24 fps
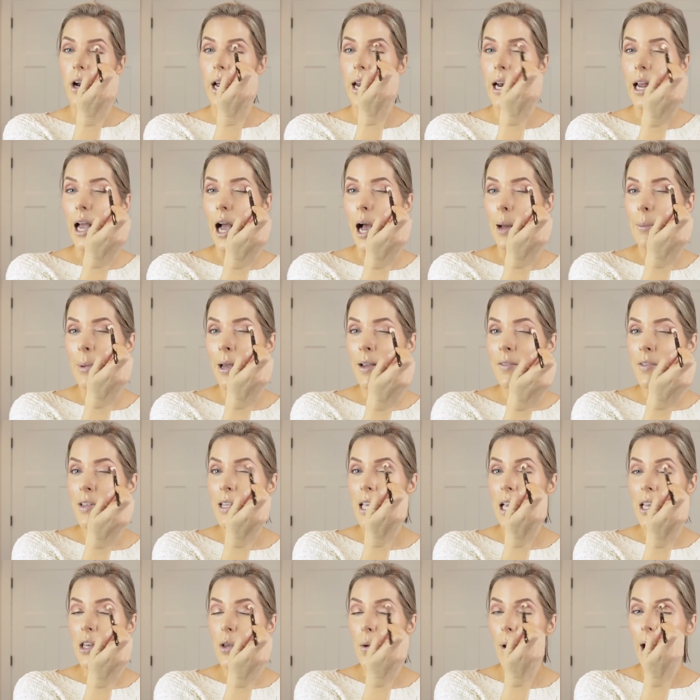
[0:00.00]
And I'm not even
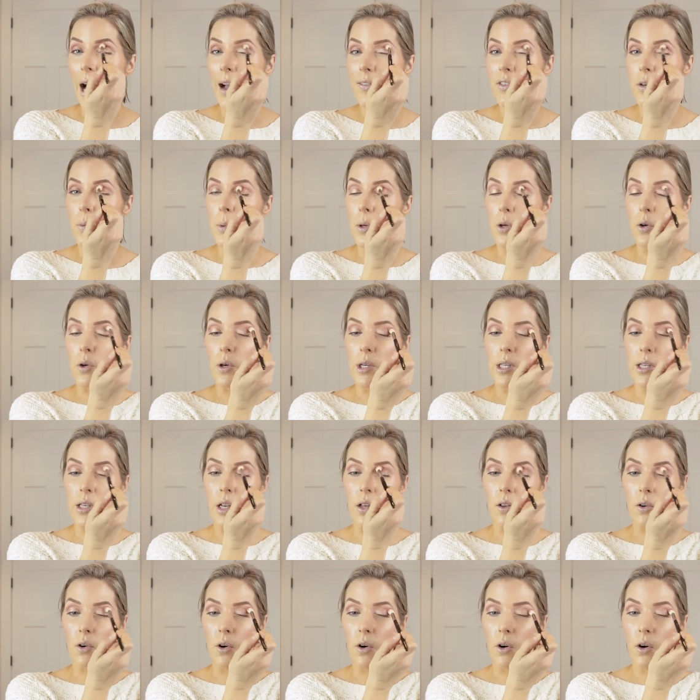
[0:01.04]
saying you have to put a crease
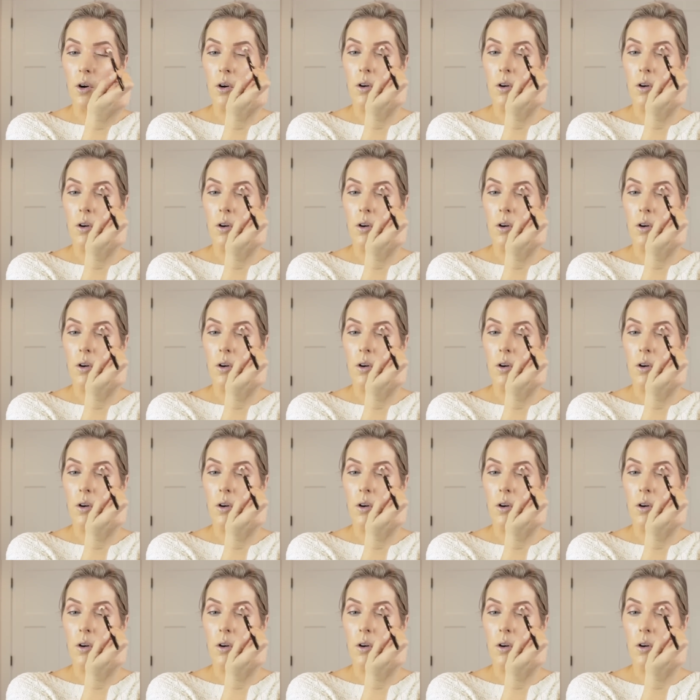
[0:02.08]
color